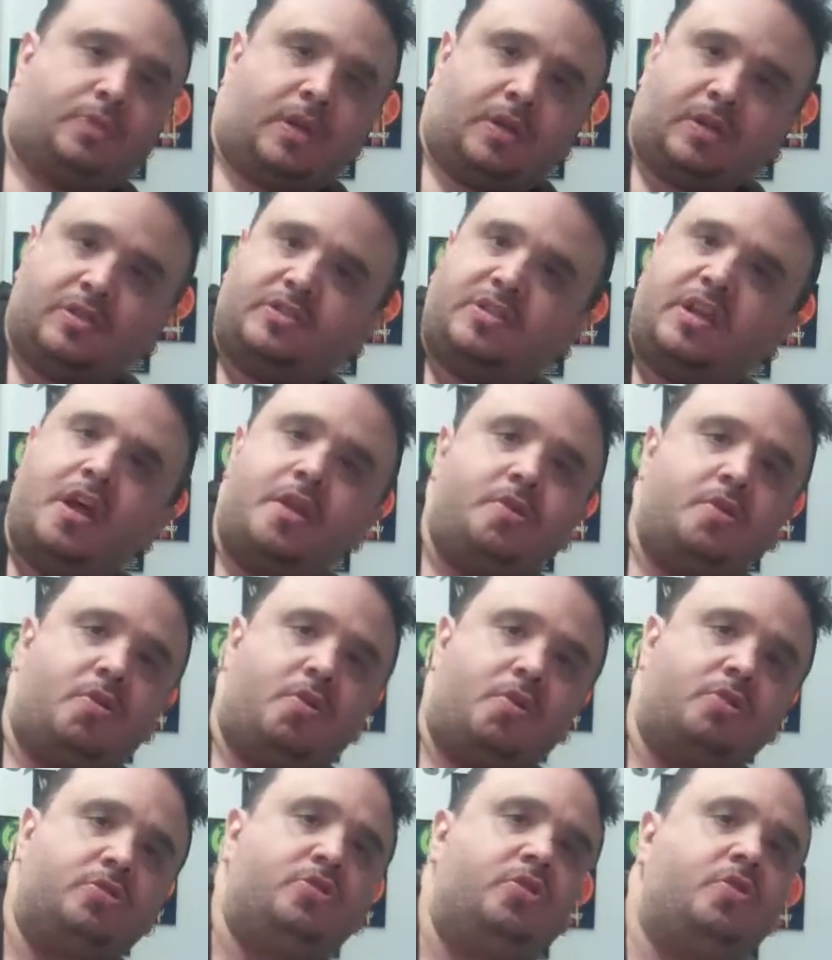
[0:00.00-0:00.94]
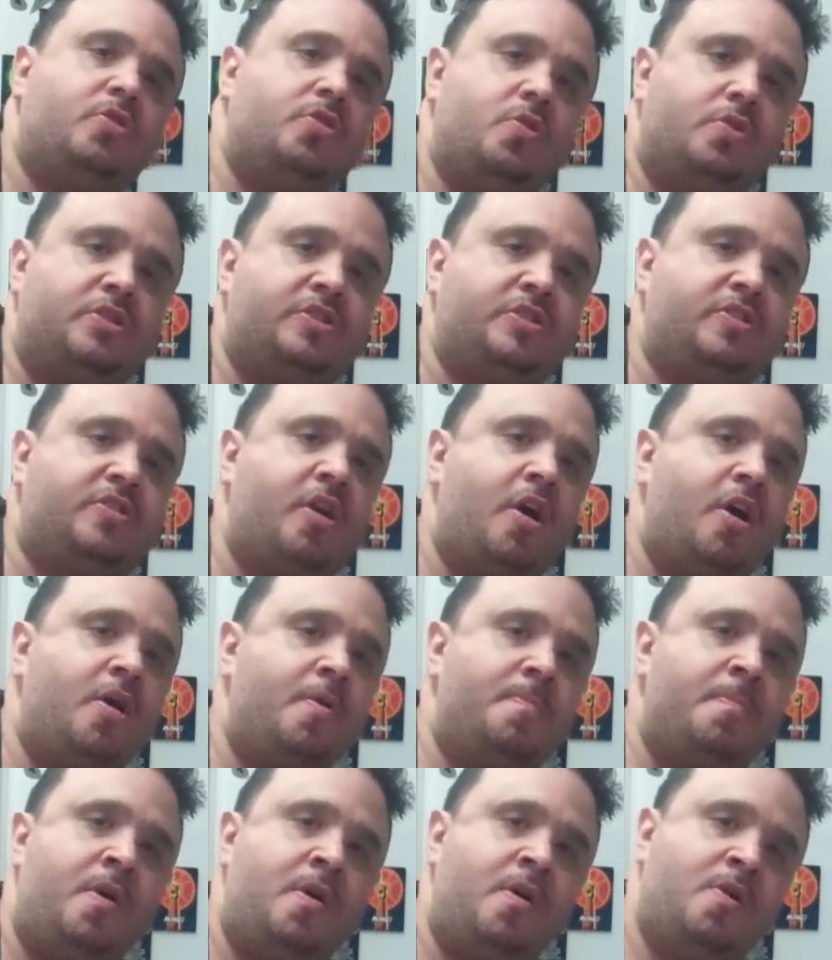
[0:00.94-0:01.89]
Like I said, you're also going to
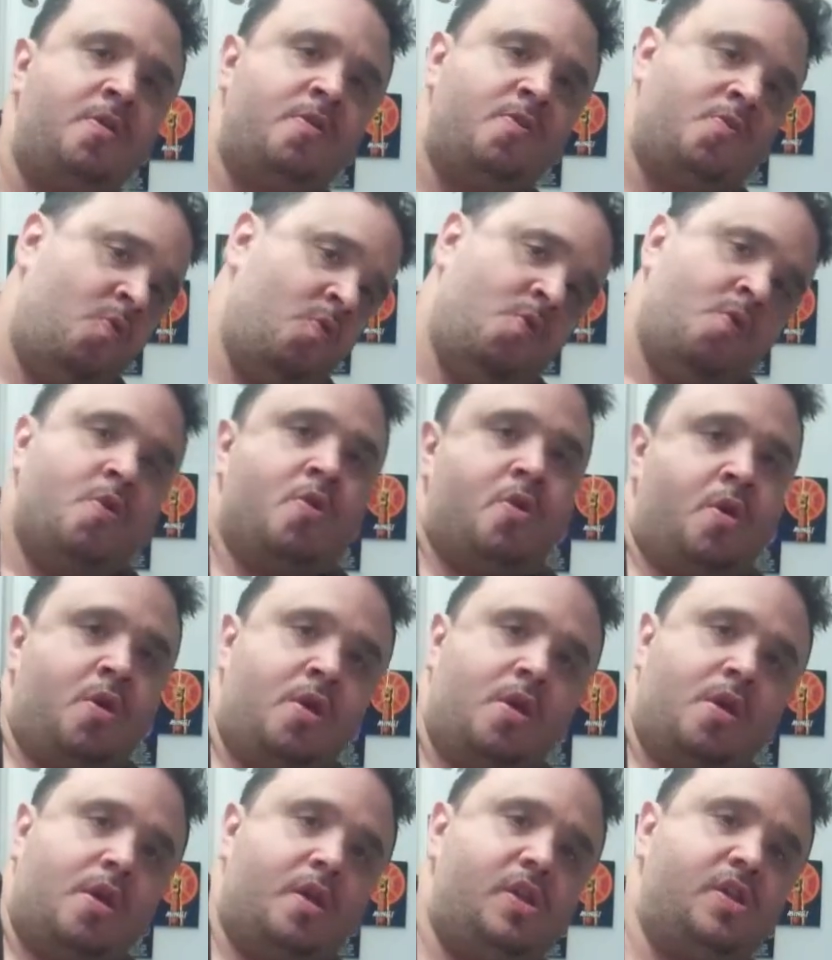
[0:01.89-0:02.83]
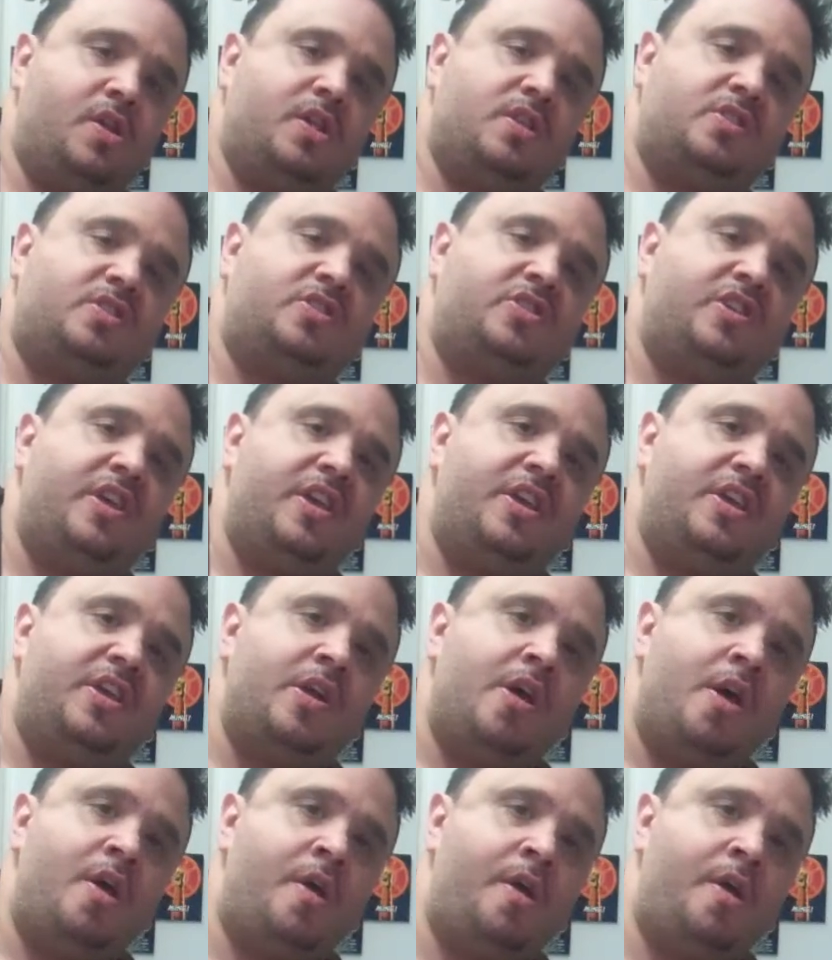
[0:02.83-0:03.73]
come and you're going to see